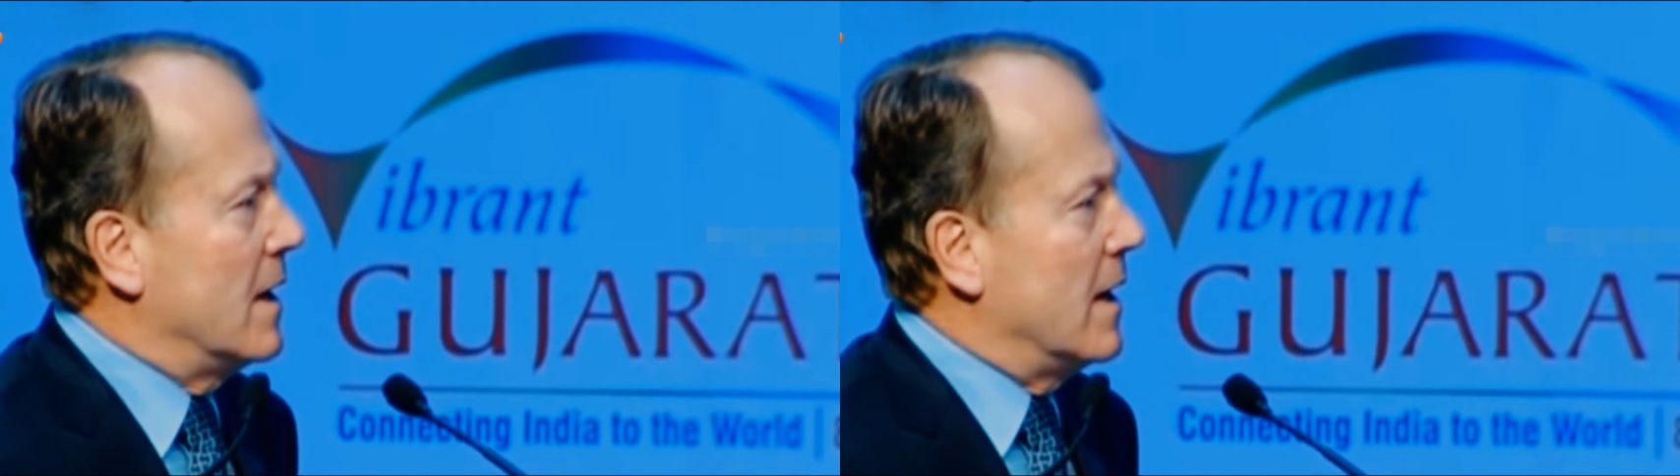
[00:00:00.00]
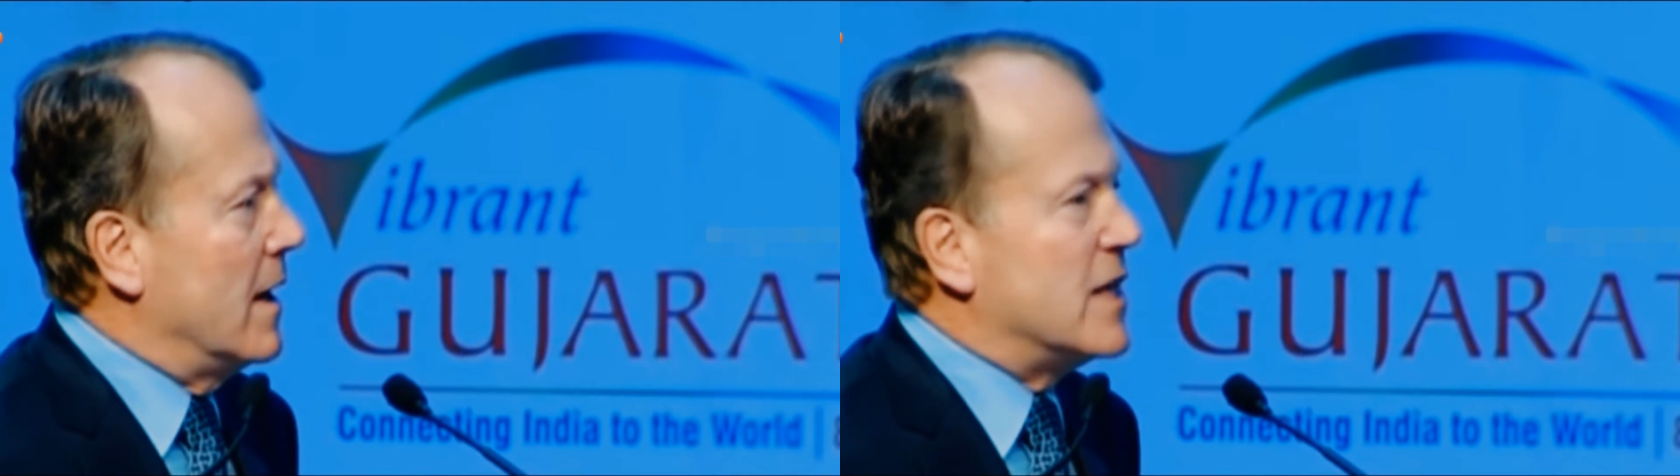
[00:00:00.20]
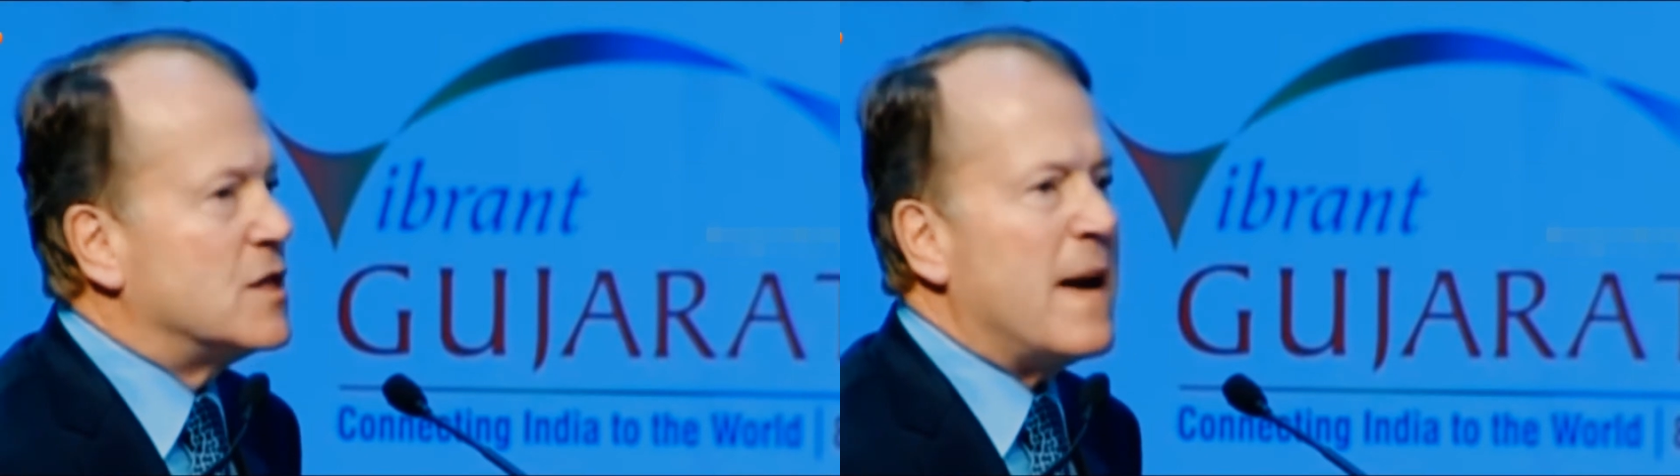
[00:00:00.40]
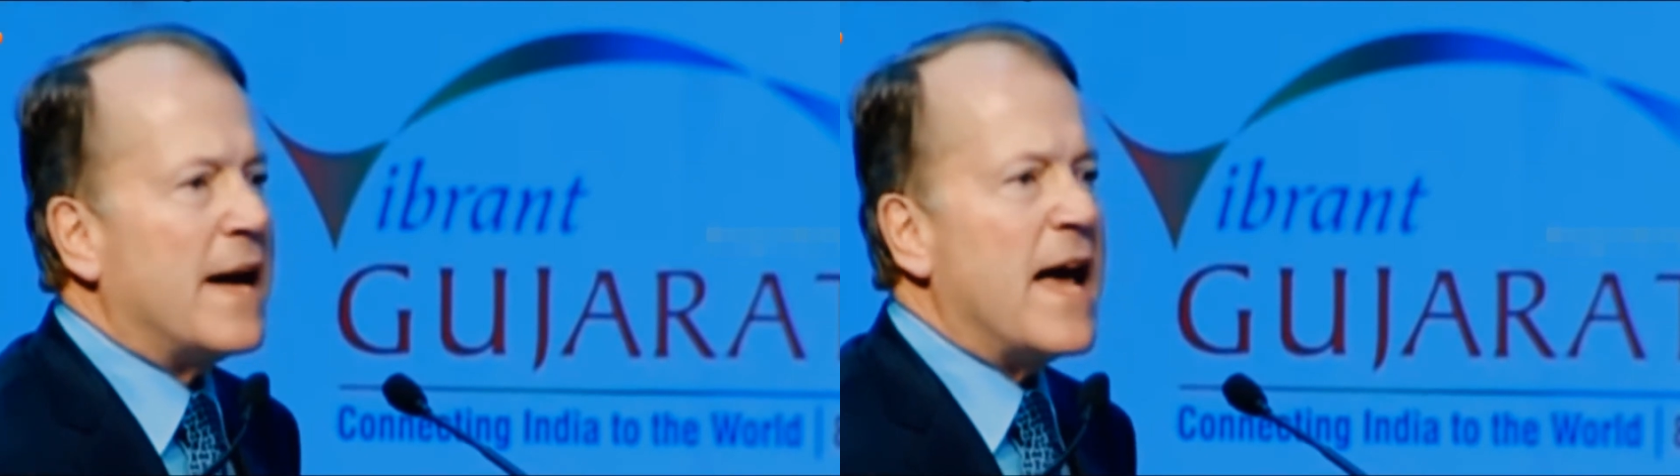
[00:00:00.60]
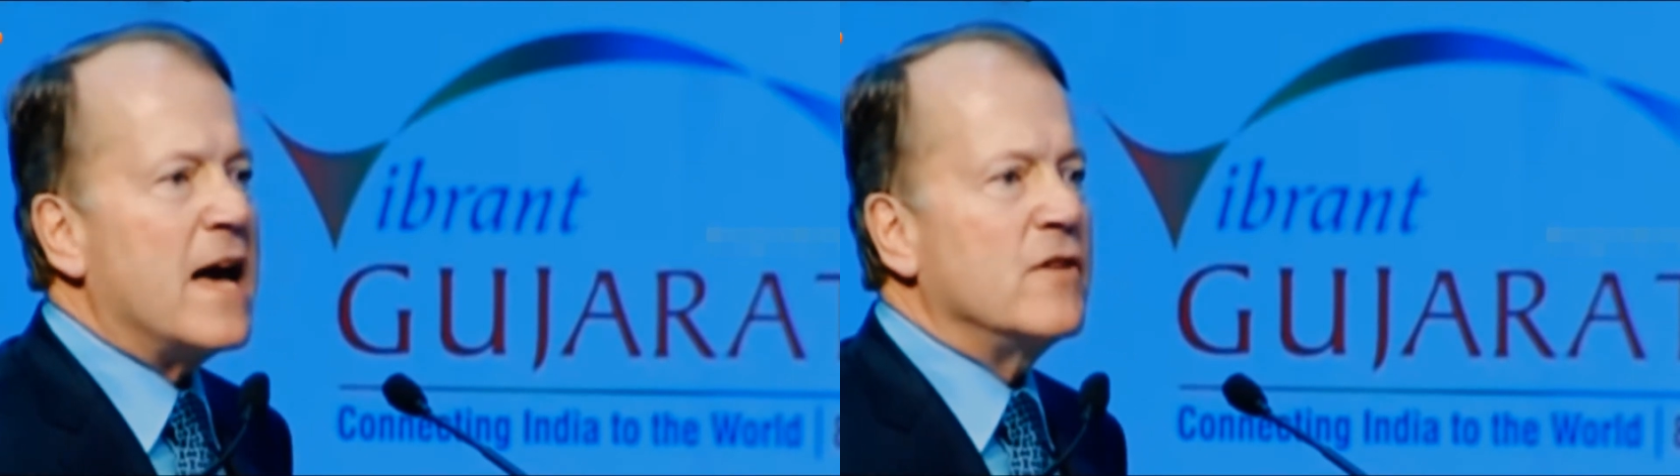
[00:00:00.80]
It's about
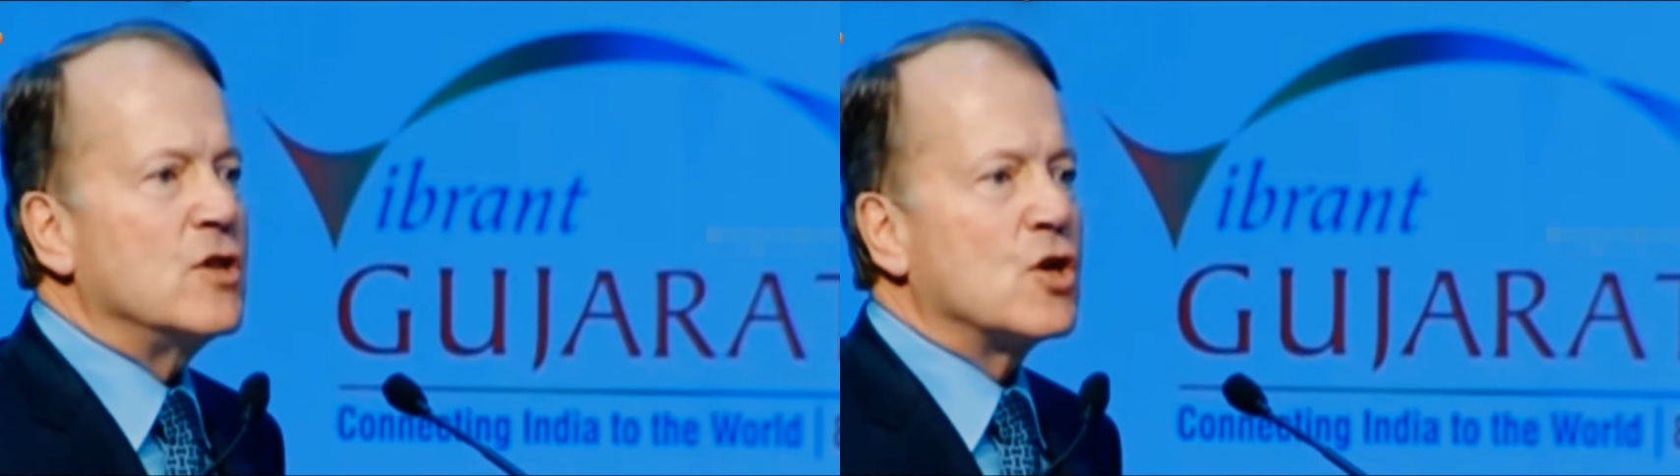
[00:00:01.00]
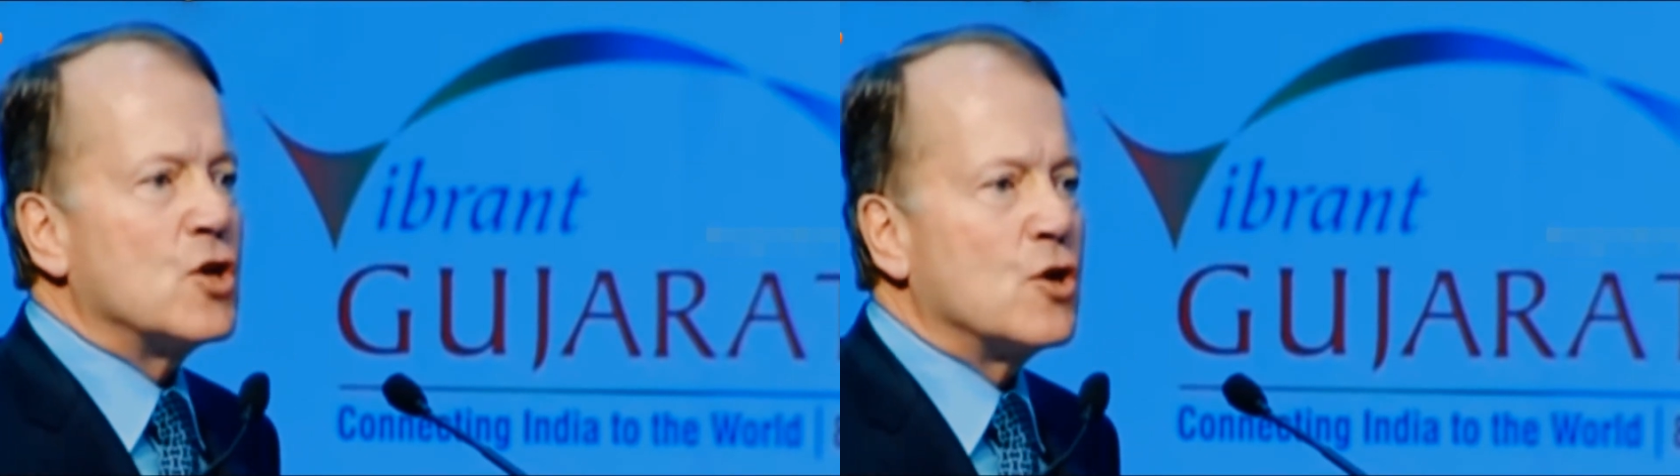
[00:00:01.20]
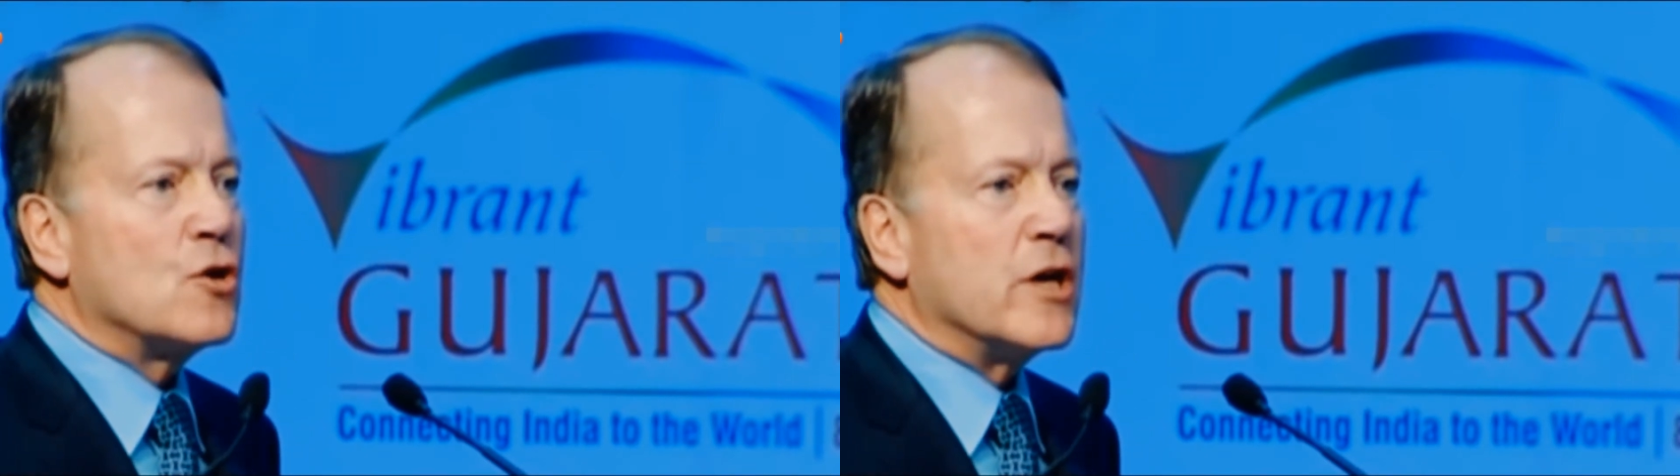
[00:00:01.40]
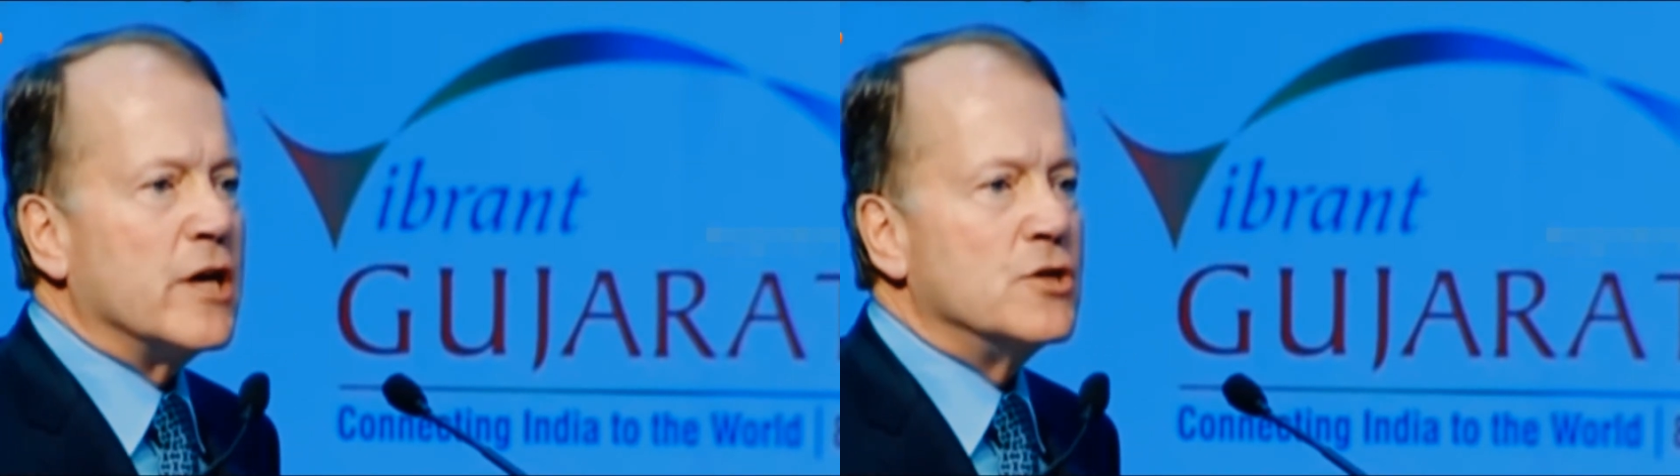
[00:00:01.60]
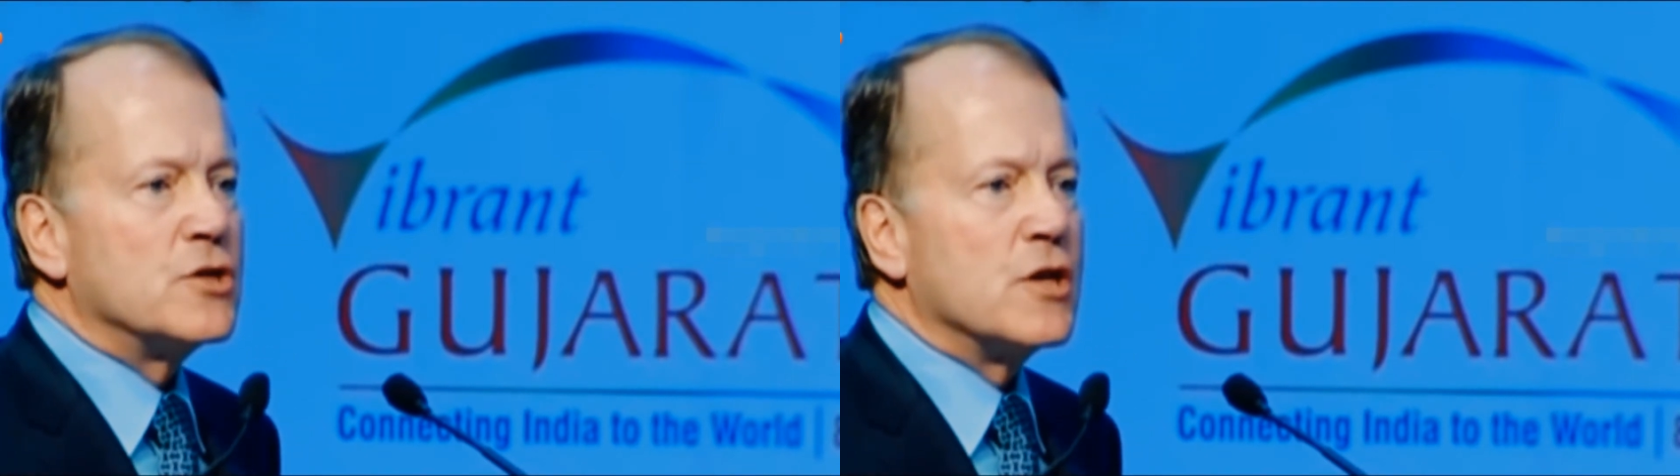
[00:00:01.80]
having the
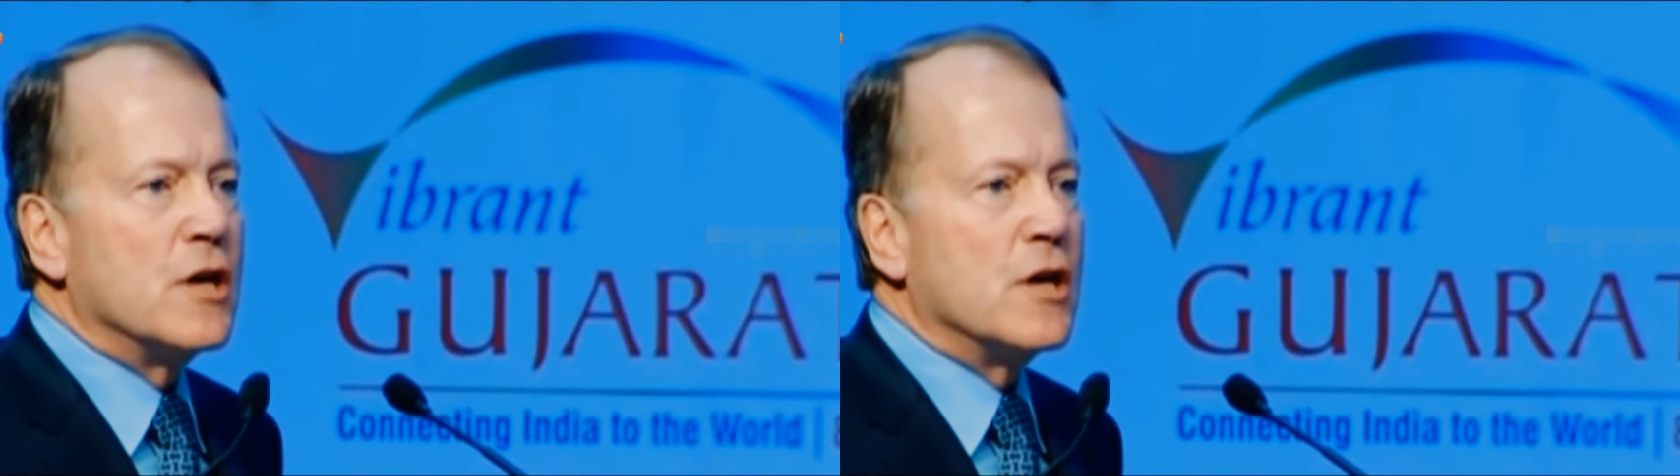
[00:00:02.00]
courage